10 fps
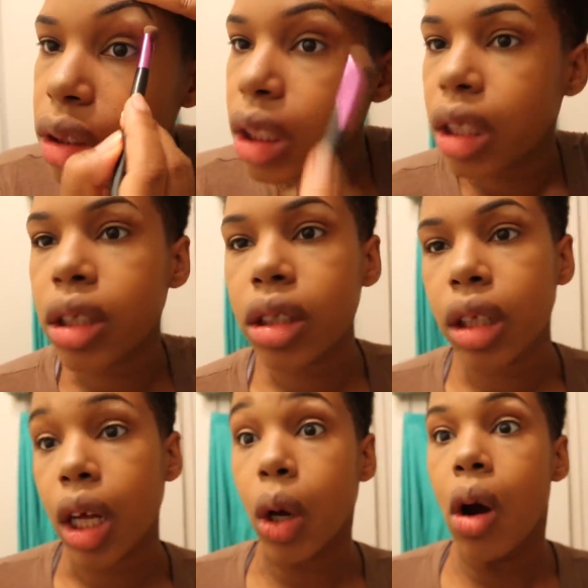and it looks
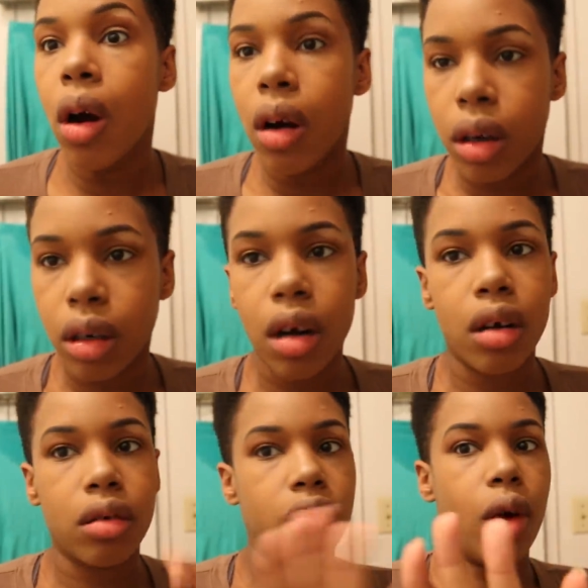like, oh,
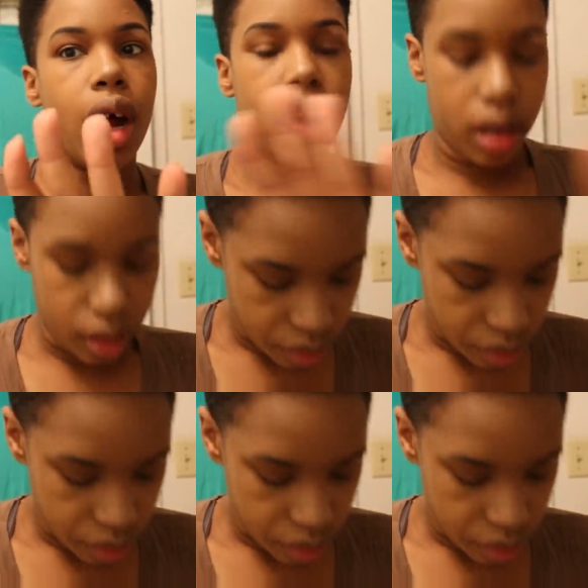girl, why?